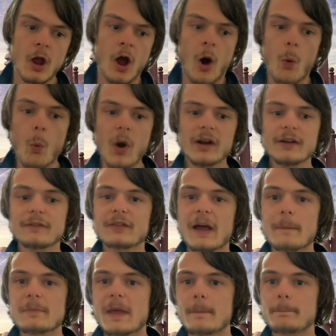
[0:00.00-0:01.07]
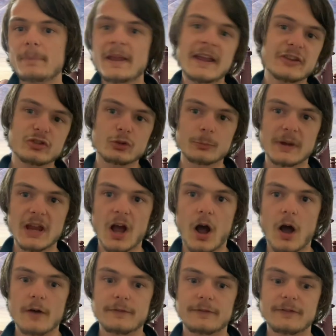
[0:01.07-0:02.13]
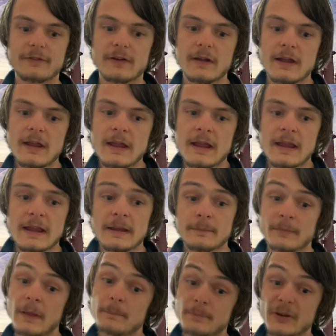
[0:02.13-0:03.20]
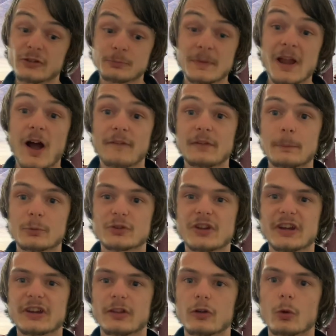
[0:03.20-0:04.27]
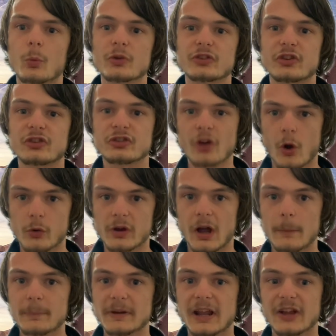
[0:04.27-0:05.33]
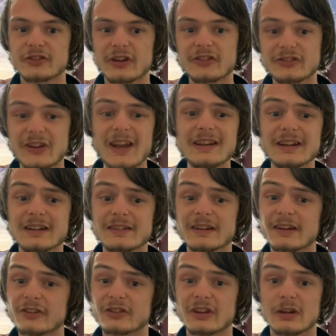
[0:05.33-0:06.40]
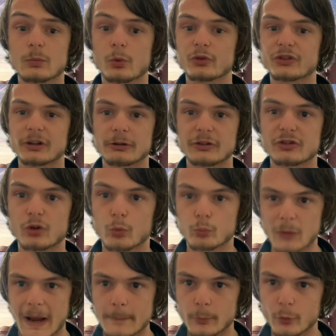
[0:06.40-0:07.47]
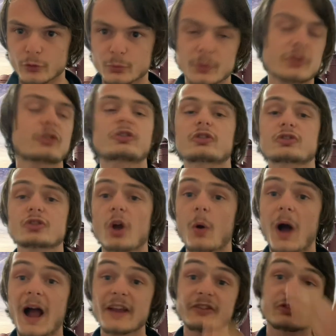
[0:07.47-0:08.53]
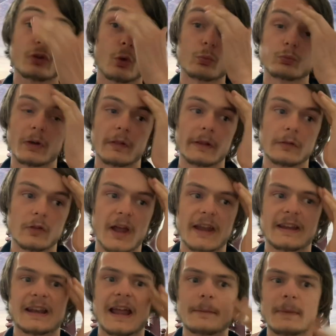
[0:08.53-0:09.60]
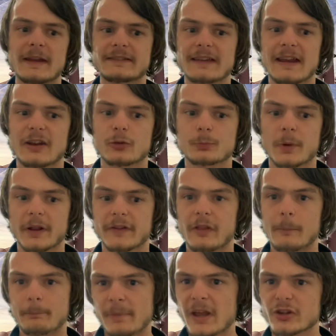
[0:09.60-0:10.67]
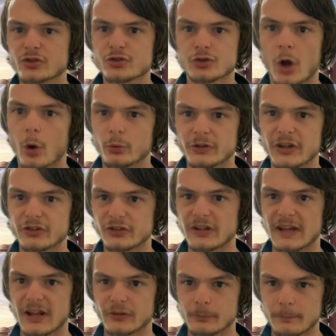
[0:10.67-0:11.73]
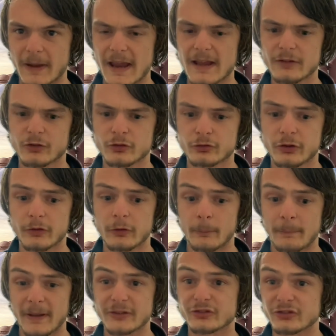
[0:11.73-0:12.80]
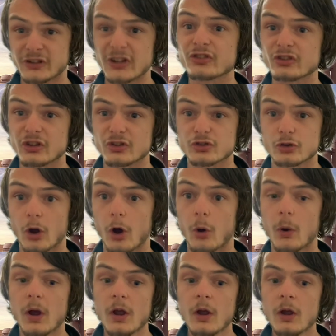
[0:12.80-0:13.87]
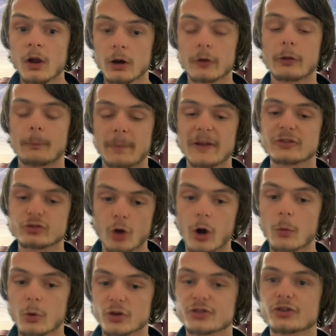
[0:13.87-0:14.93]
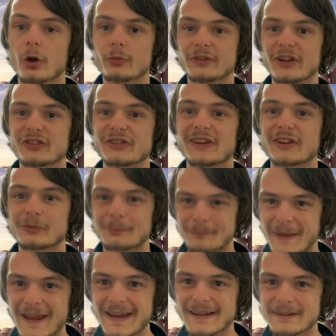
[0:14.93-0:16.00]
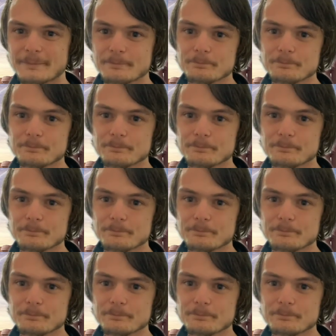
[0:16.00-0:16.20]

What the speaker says: One of them that pissed me off in particular was Ahsoka, because it's technically a sequel series to Rebels, which is a show I still really like, and I maintain is probably the best show Disney has made. It's the best Disney show, or the best Star Wars show Disney has made.